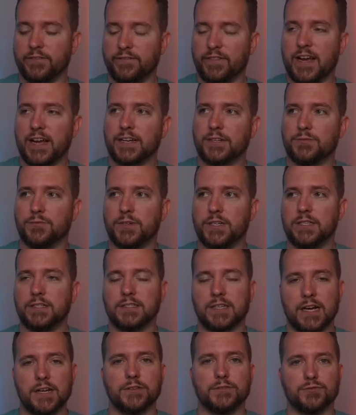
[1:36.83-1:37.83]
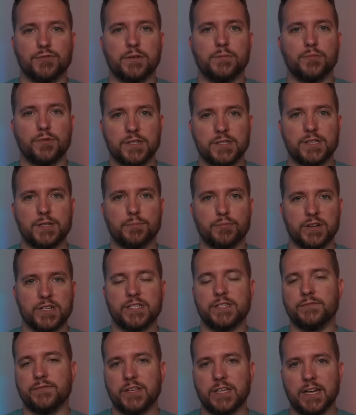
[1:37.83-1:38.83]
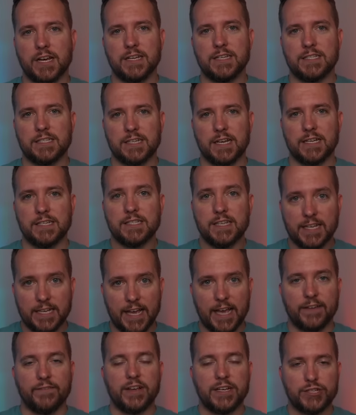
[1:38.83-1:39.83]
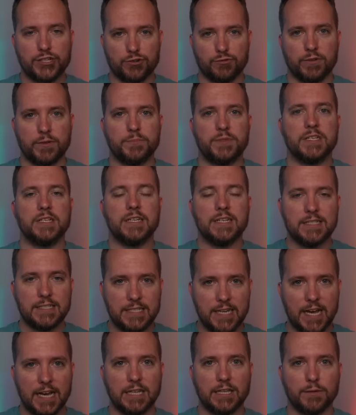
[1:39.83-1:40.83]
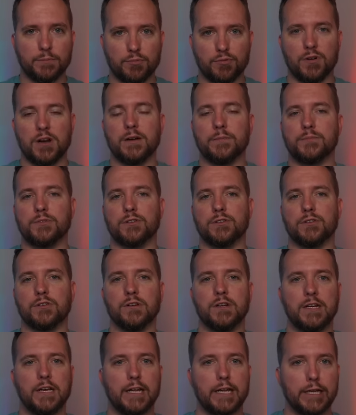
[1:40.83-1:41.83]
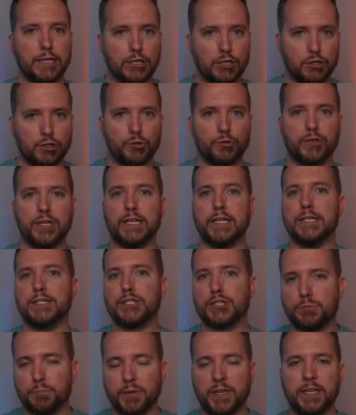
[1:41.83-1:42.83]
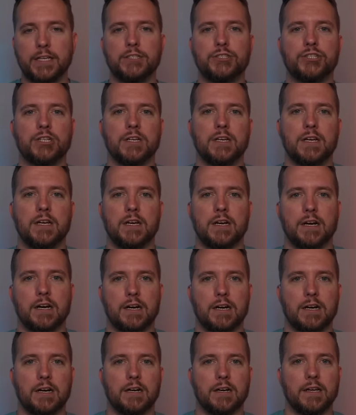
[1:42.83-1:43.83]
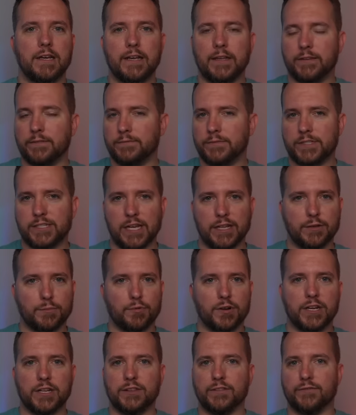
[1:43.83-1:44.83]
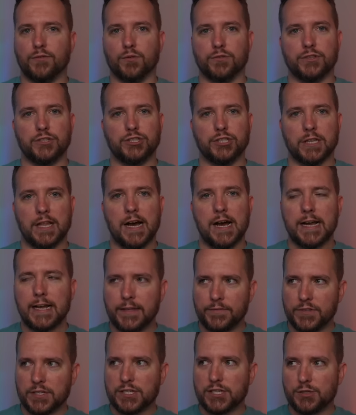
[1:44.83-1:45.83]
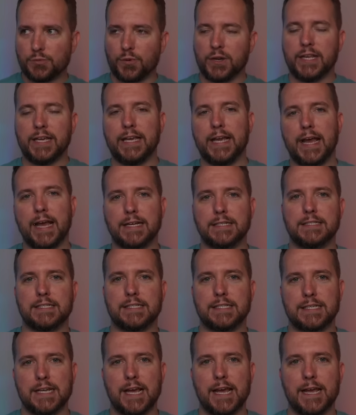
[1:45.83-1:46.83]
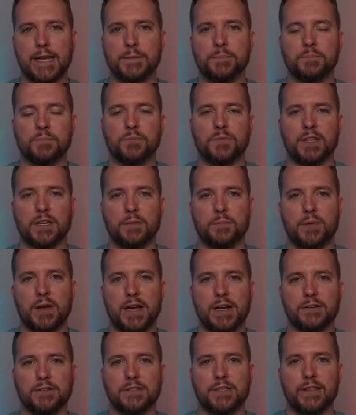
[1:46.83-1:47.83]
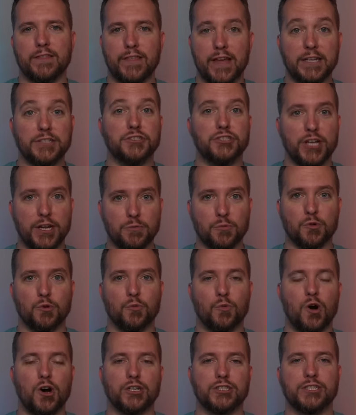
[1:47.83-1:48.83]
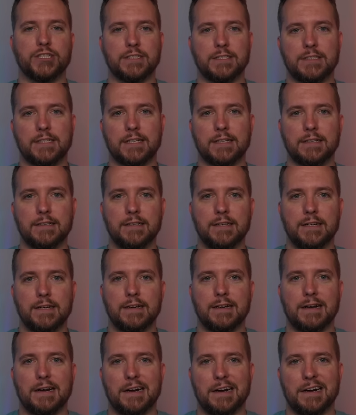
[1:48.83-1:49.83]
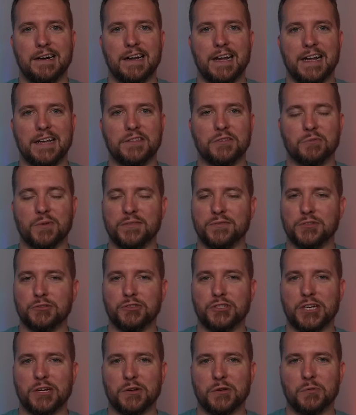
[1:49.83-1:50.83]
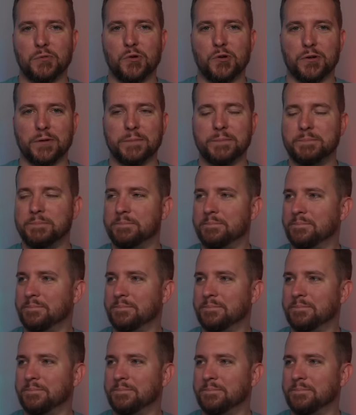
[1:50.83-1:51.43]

In fact, when Donald Trump was the president of the United States, he gave a scripted, teleprompter-included speech uh, celebrating the fourth of July, and this is what he had to say about then General Washington uh, and the Revolutionary War.